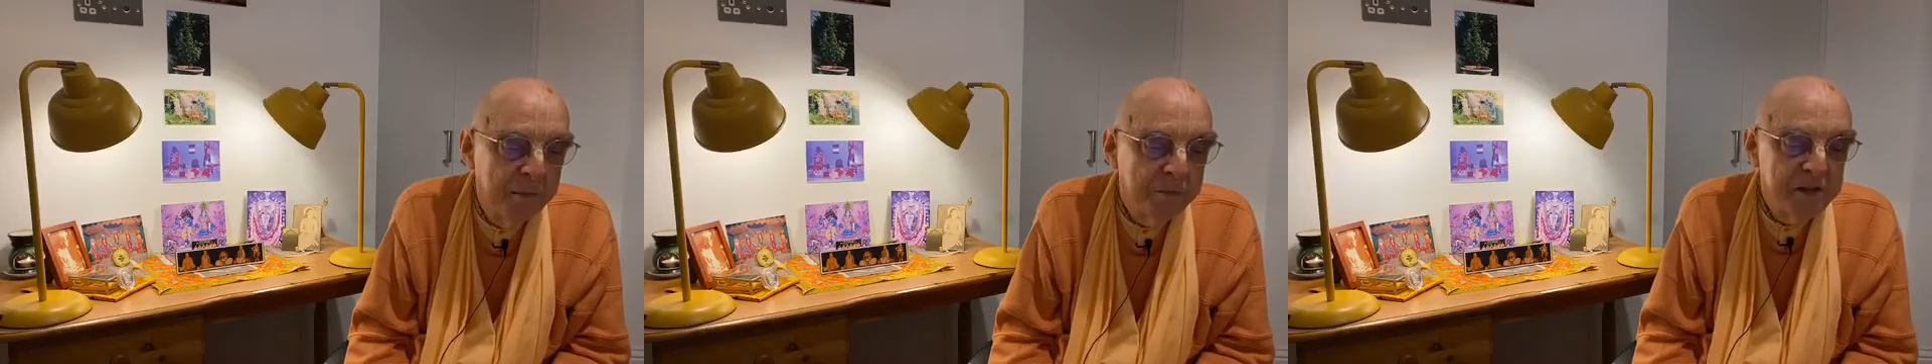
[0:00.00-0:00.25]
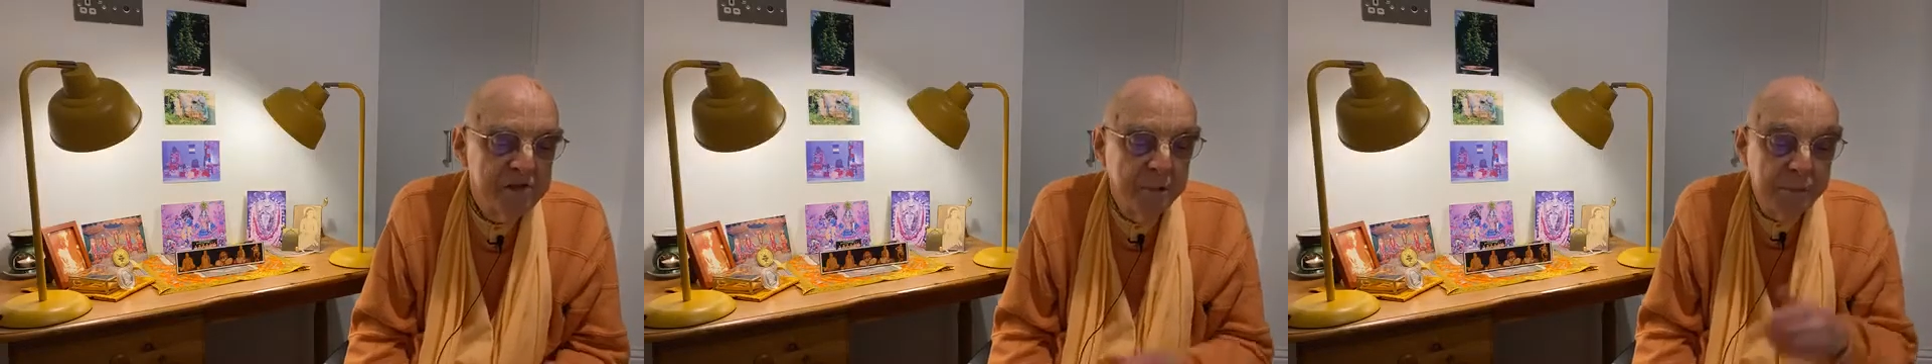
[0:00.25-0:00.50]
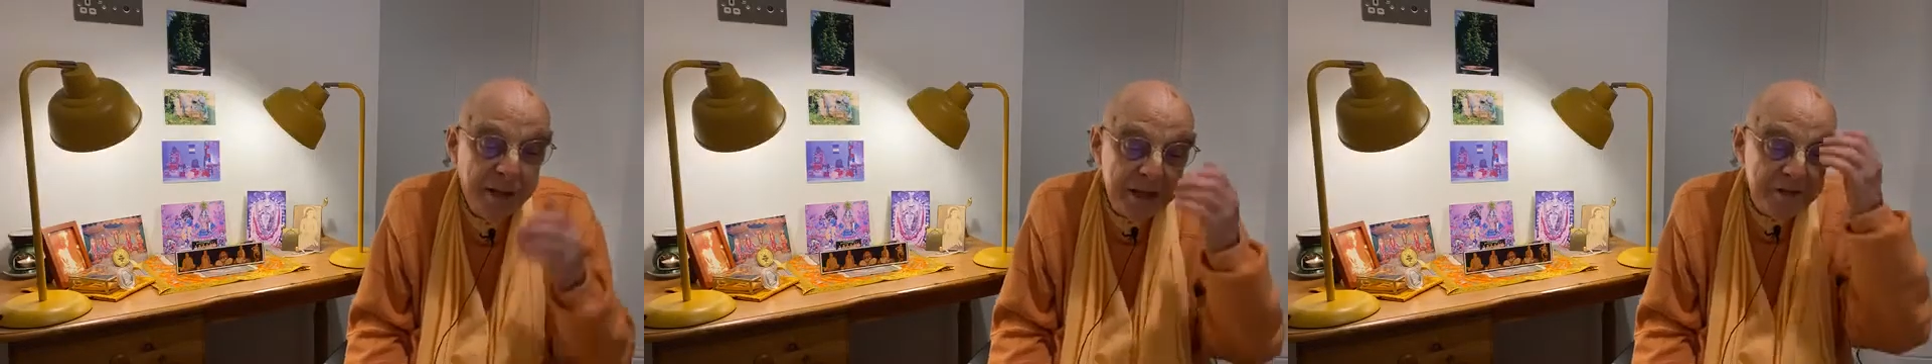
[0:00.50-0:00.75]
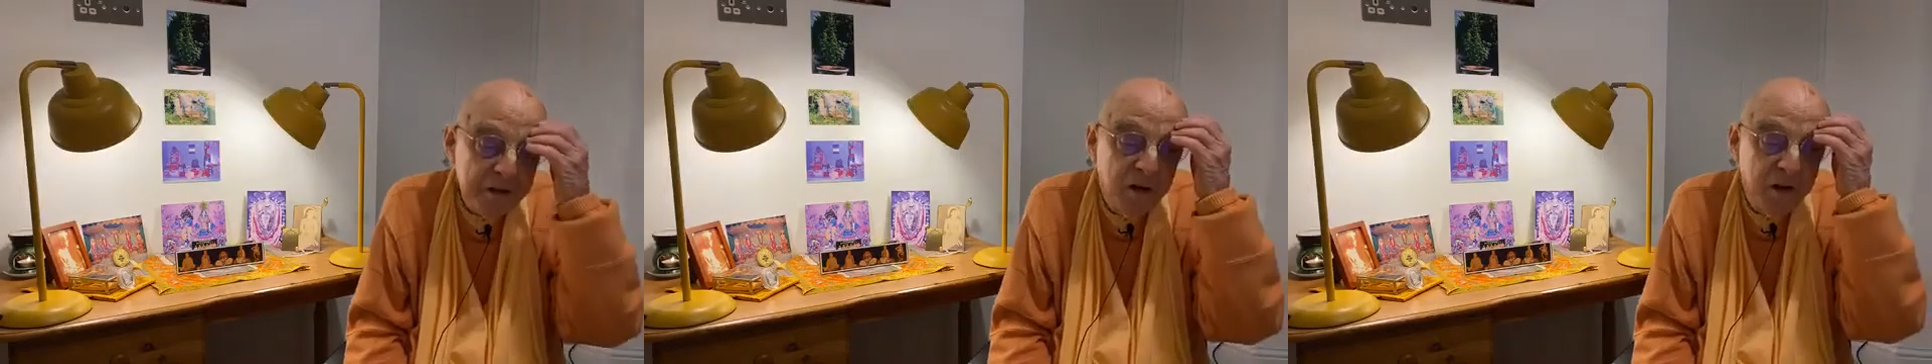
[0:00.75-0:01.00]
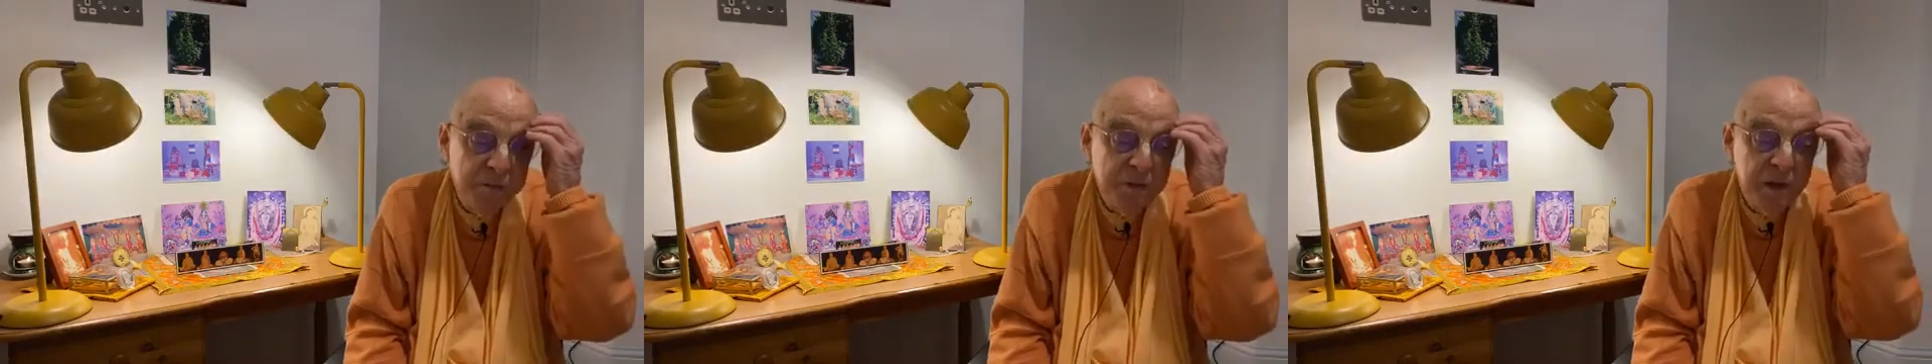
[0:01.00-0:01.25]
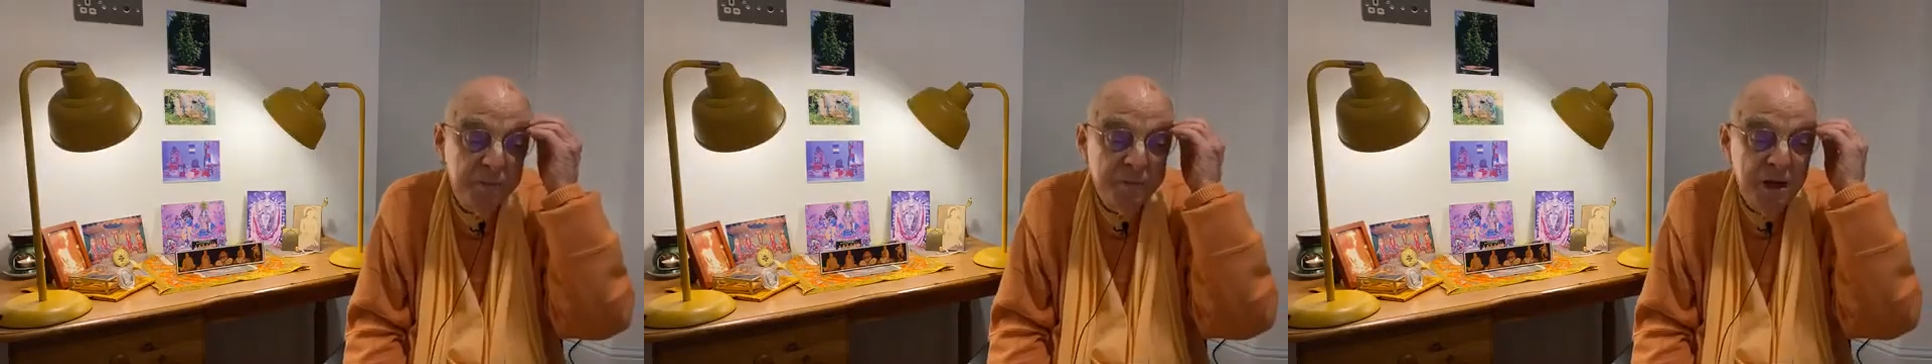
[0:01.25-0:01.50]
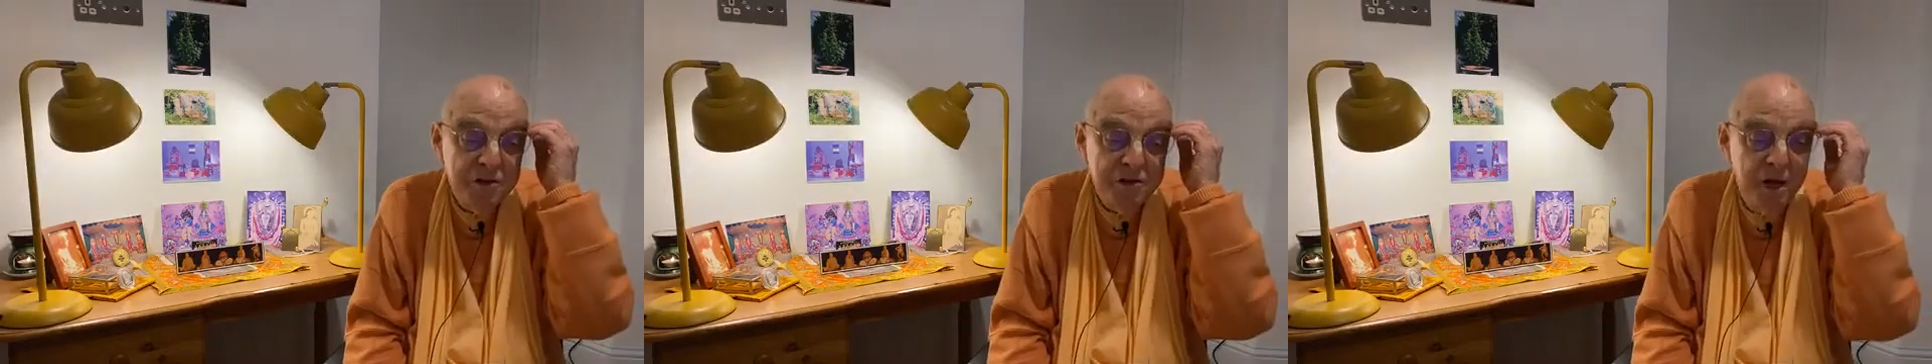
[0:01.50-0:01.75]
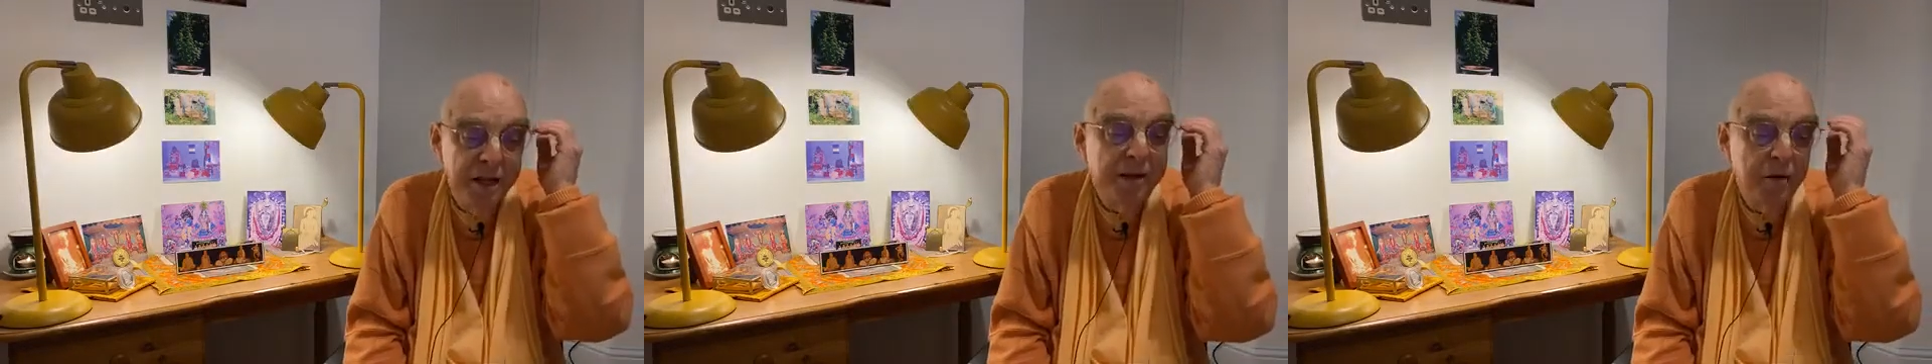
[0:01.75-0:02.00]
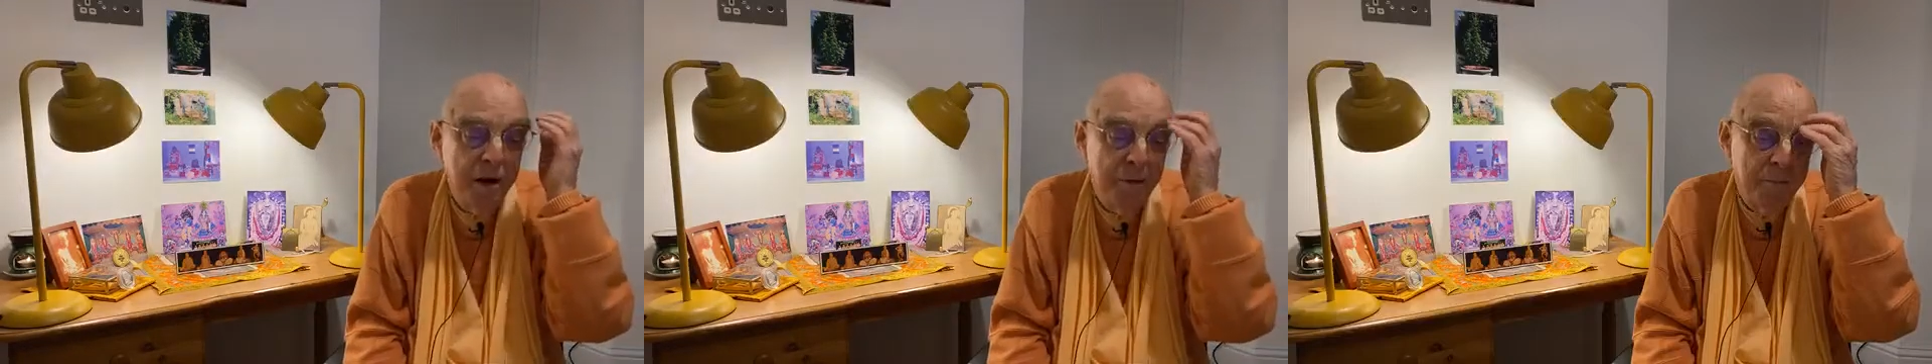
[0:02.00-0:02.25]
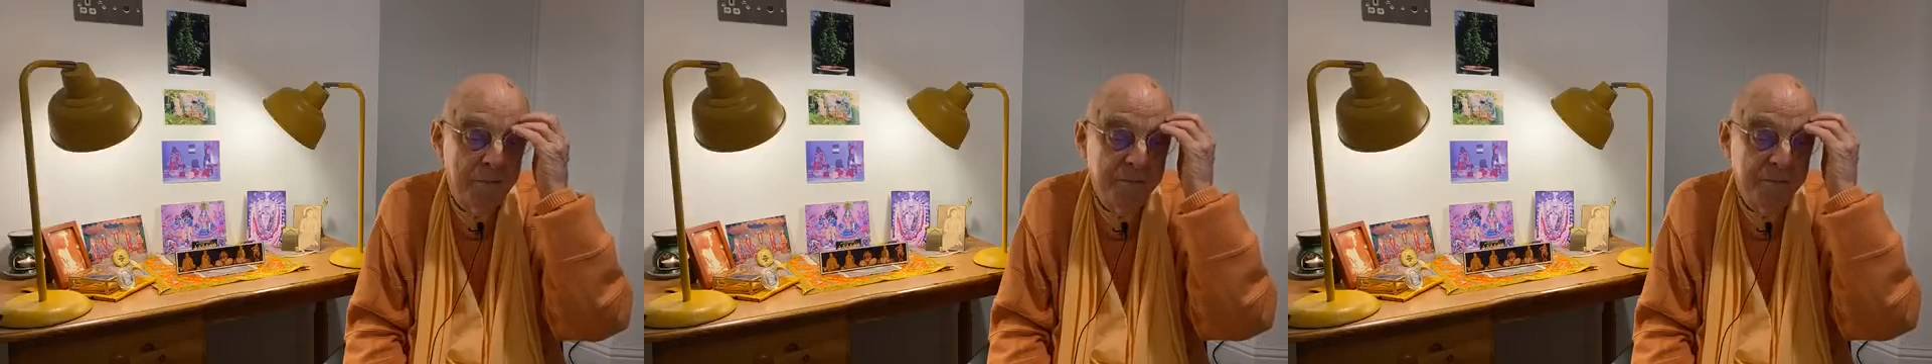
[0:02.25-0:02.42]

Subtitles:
is a place called Shaligram